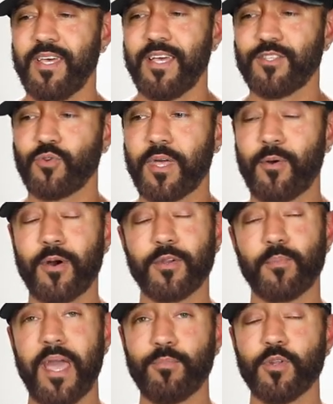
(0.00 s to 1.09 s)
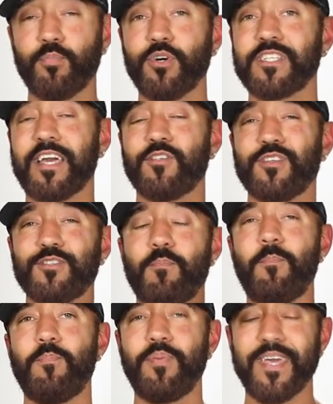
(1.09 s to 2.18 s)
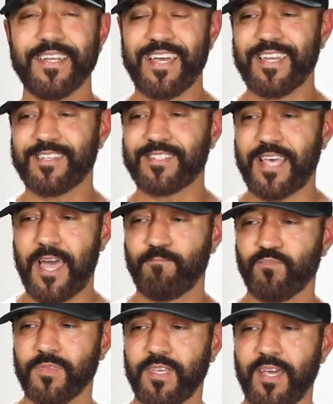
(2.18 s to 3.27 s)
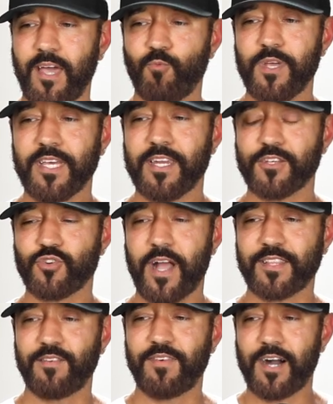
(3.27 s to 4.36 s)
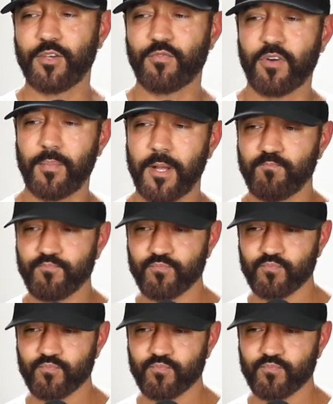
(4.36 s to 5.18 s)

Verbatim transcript: And so they were able to put together this big data set, and we can extract the value from it.